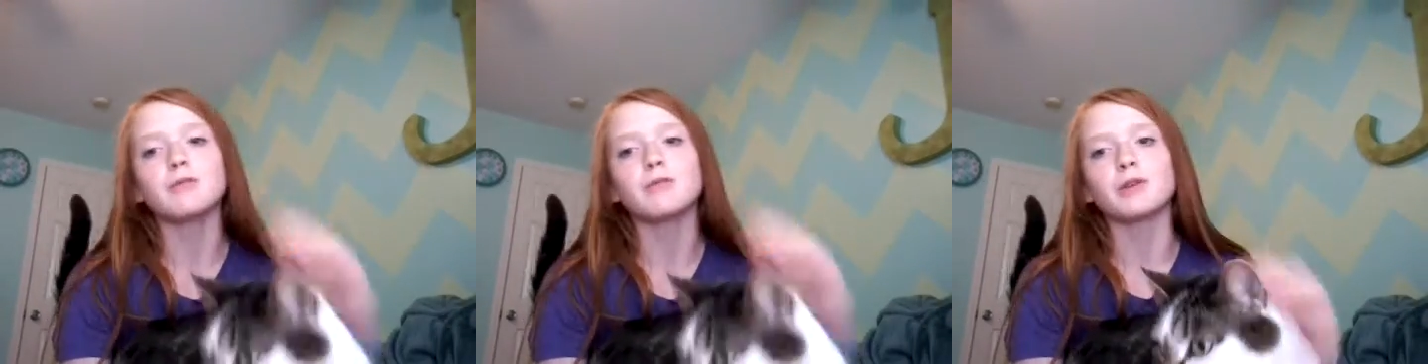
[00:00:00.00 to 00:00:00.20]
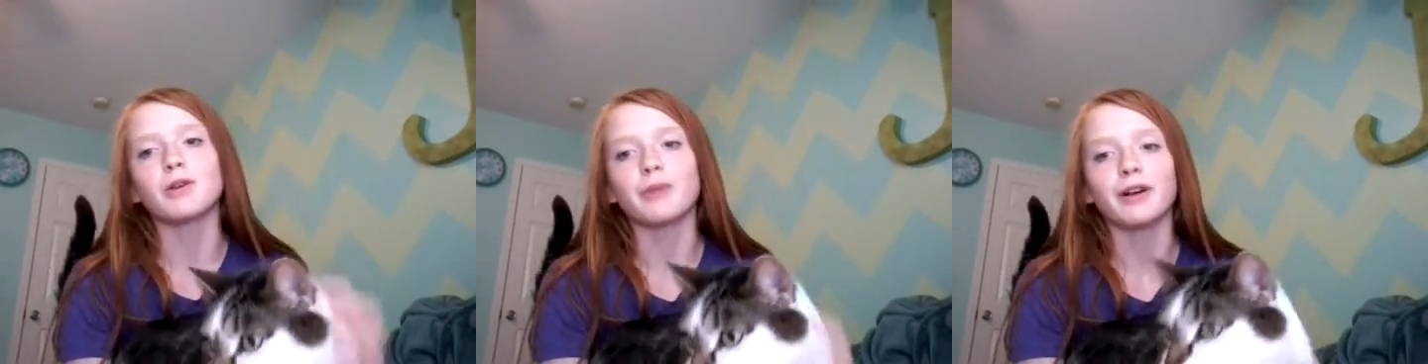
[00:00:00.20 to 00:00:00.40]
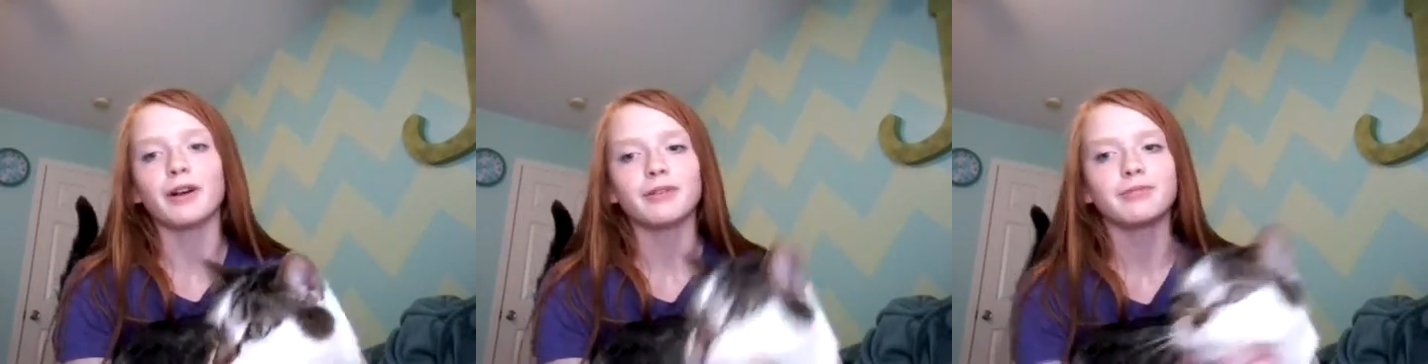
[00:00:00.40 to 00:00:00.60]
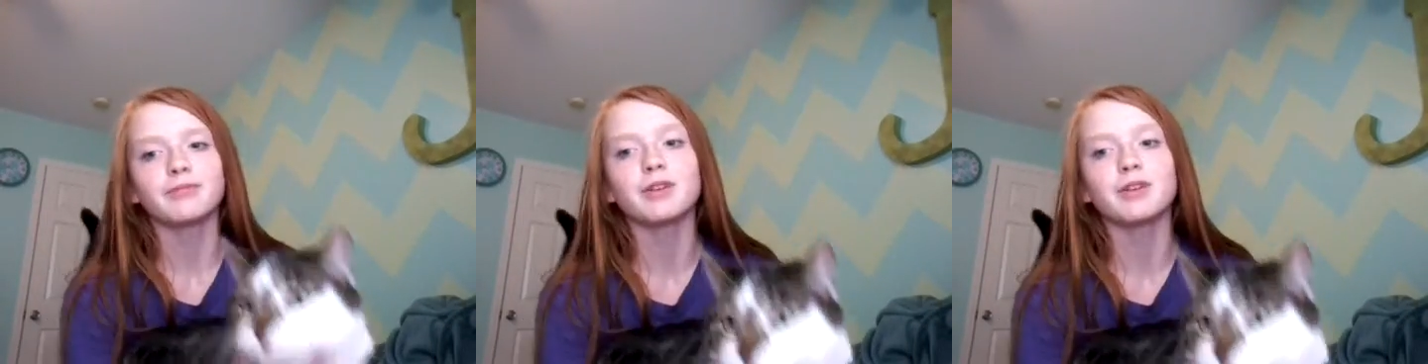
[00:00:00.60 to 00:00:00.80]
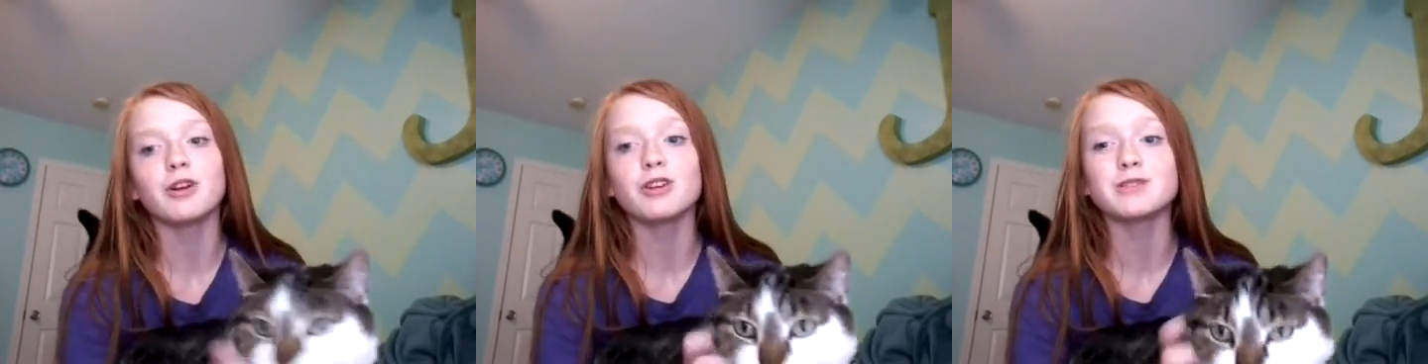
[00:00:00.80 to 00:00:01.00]
but oh
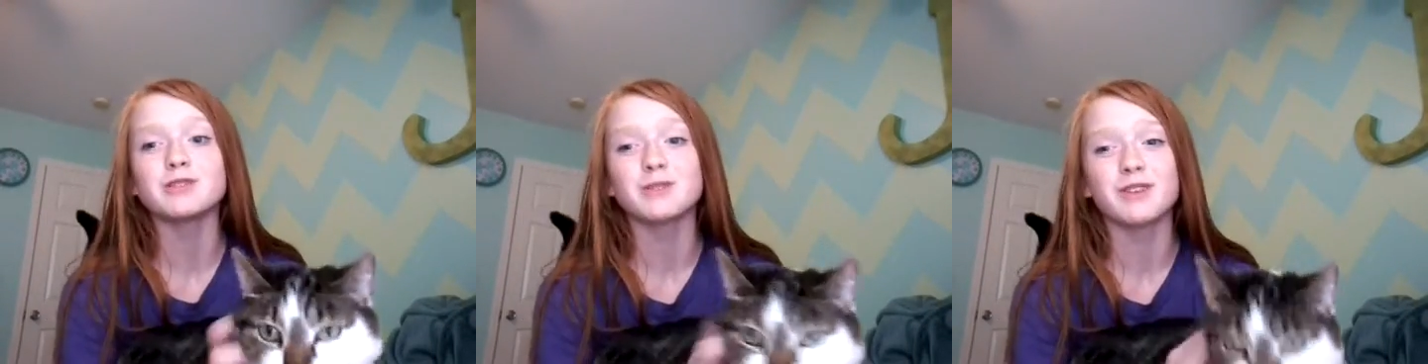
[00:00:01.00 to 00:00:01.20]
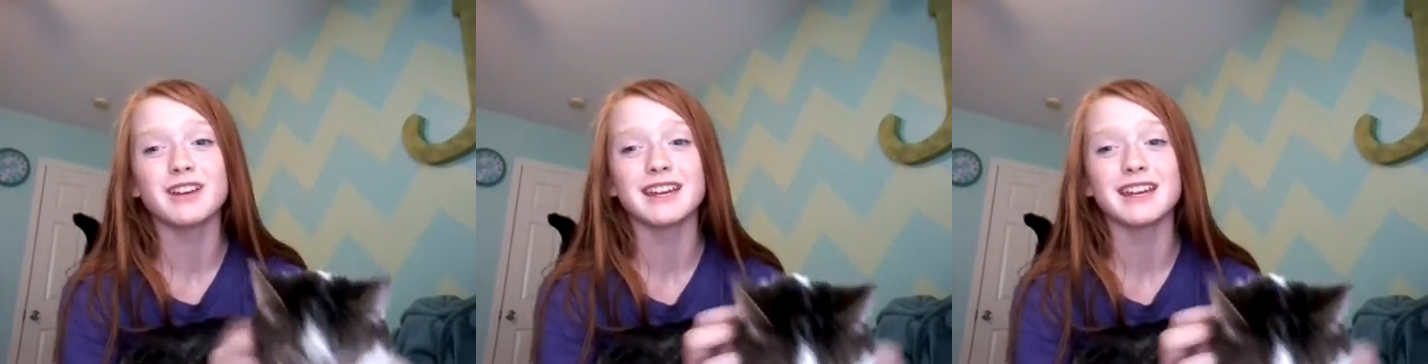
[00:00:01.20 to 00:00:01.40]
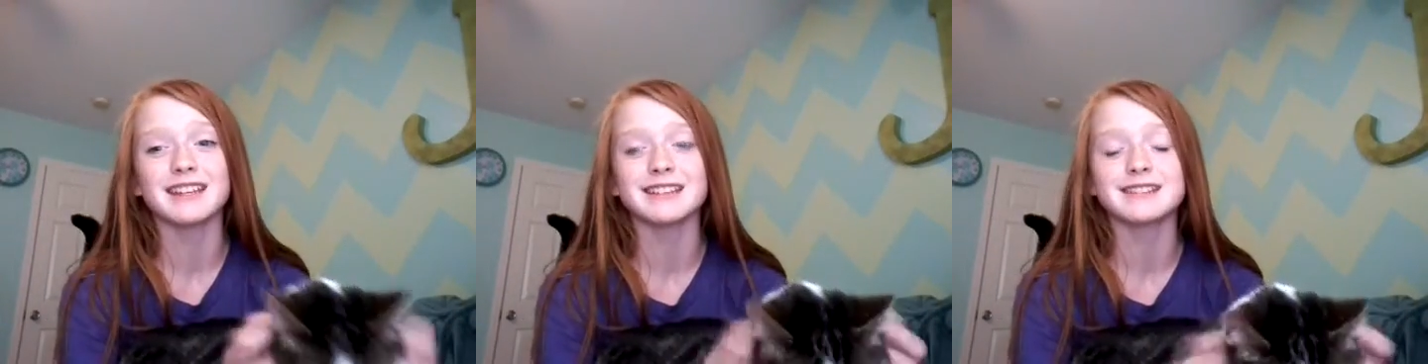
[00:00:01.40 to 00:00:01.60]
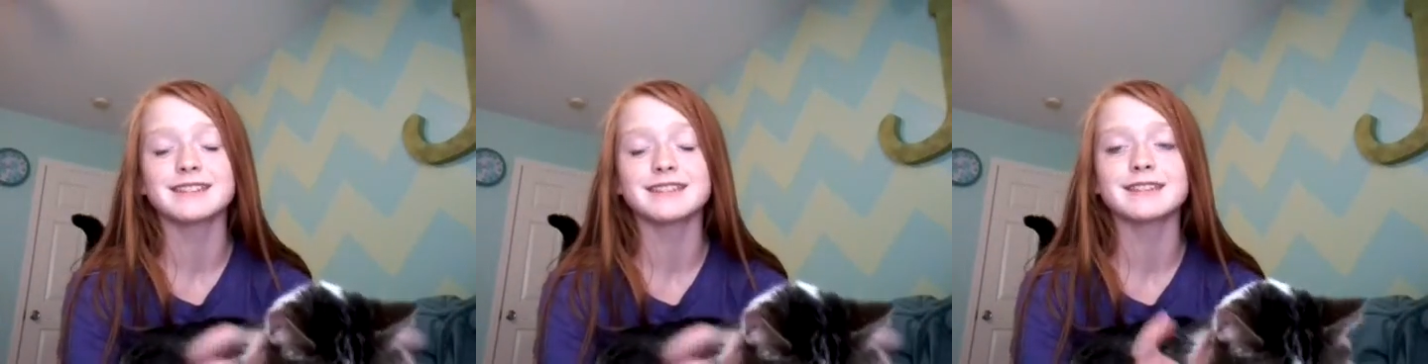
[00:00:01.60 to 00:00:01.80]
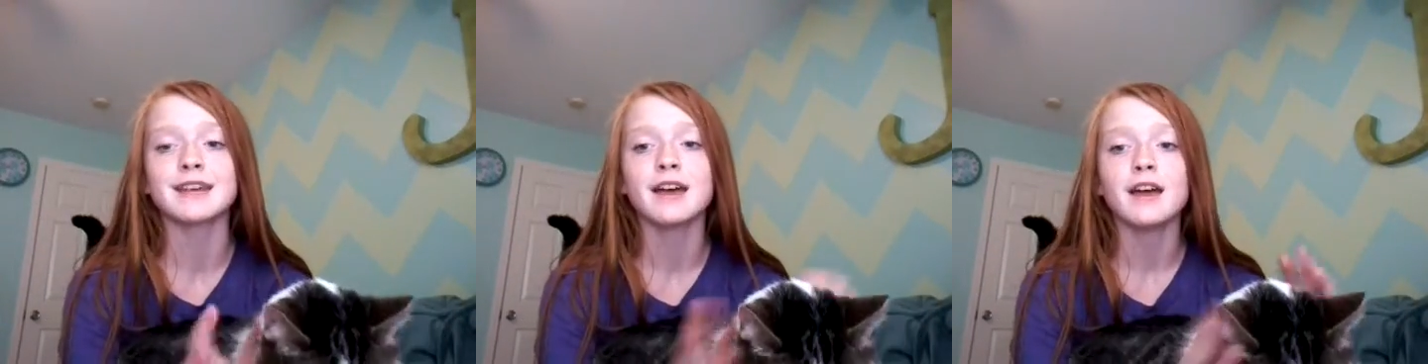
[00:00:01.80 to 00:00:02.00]
well. Her story is,